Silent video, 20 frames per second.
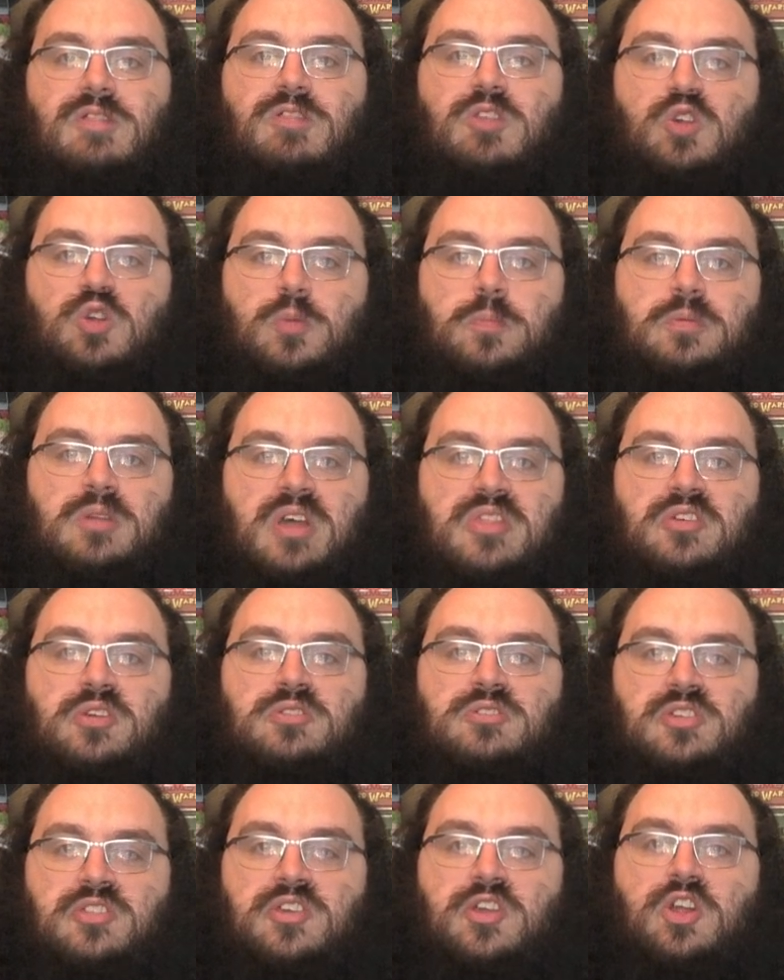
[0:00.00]
little
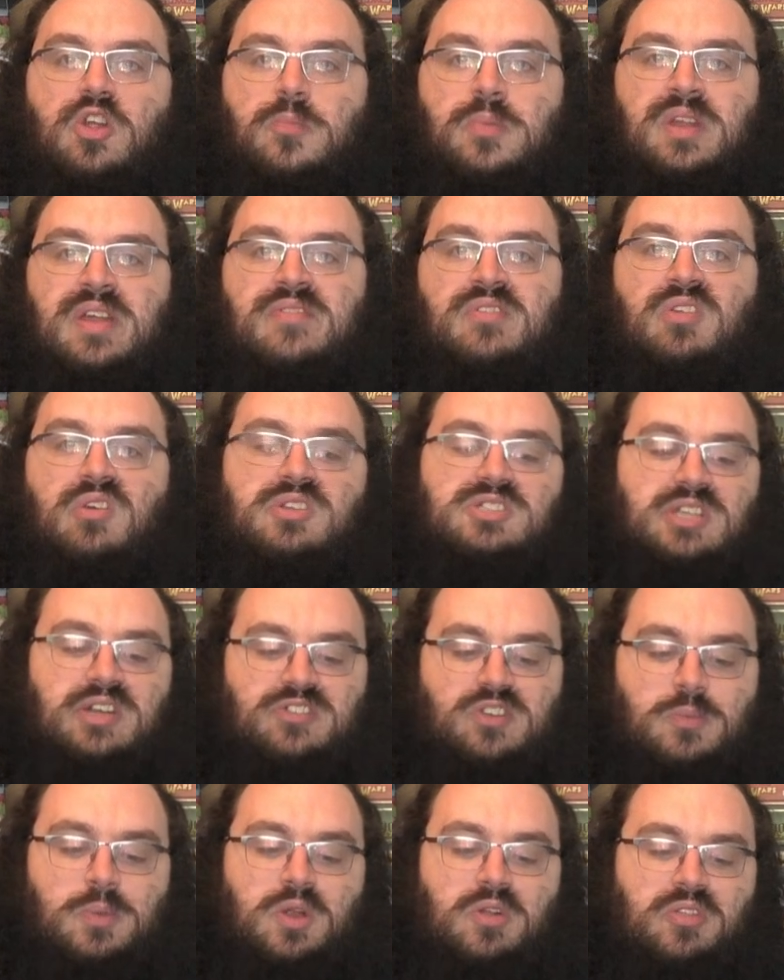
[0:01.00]
brother to the urban evolution
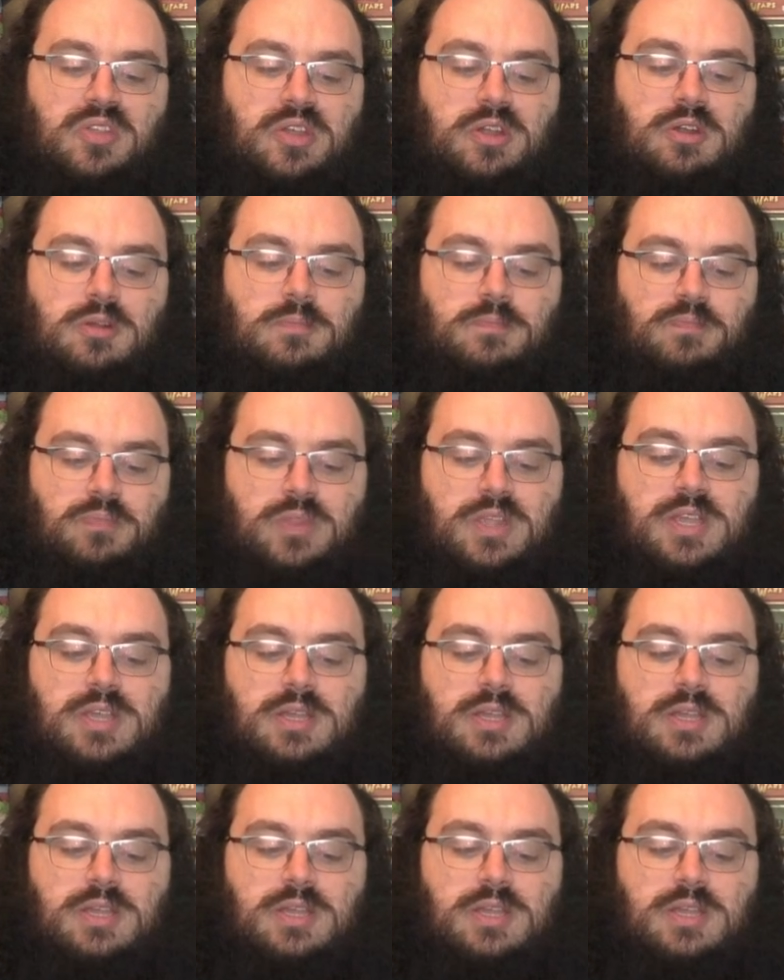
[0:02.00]
from earlier.